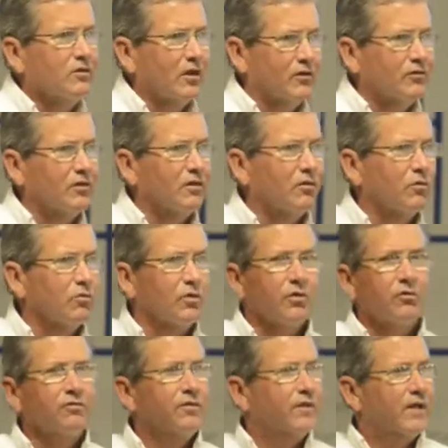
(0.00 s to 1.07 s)
touching the
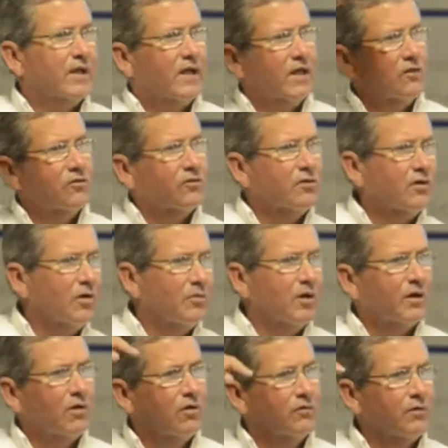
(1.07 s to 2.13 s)
roof and the ants are
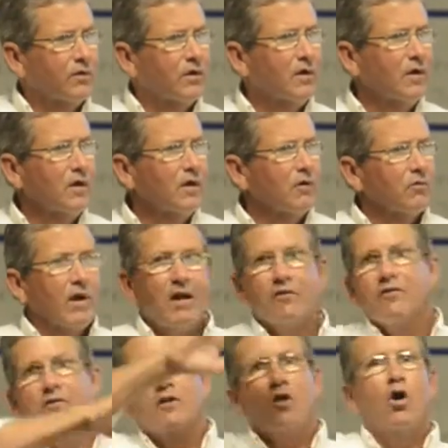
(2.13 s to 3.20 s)
coming over?
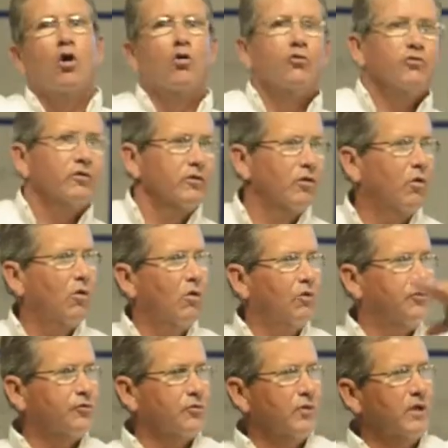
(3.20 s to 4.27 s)
Rather than hosing the
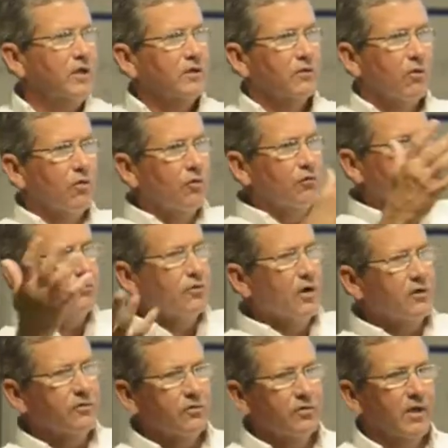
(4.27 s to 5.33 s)
whole tree and the whole
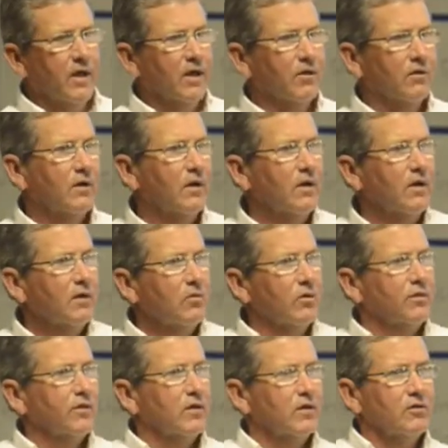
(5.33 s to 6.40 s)
structure down
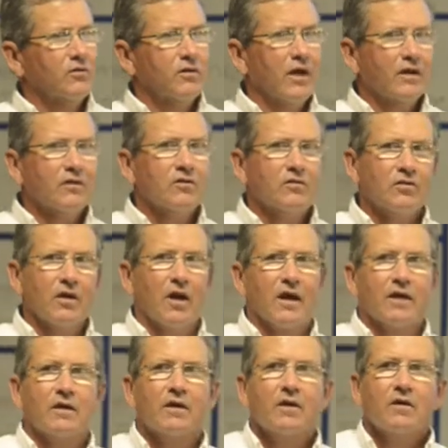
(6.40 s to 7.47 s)
with an
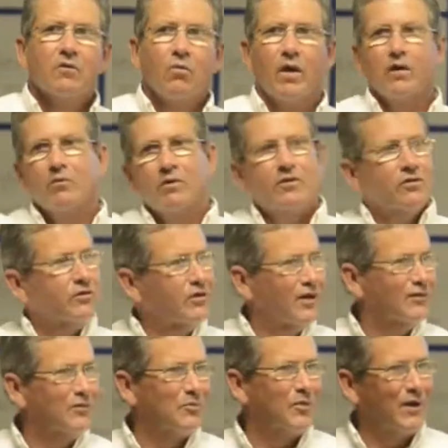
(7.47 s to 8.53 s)
insecticide, why don't we just
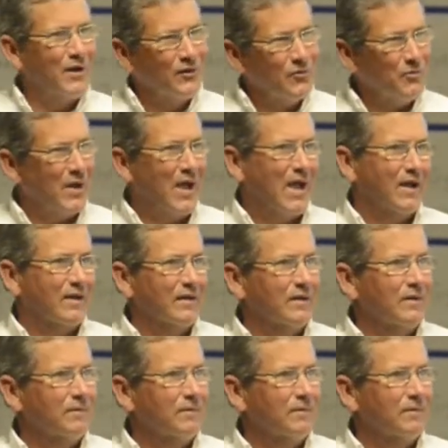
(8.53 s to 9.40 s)
cut the branch back?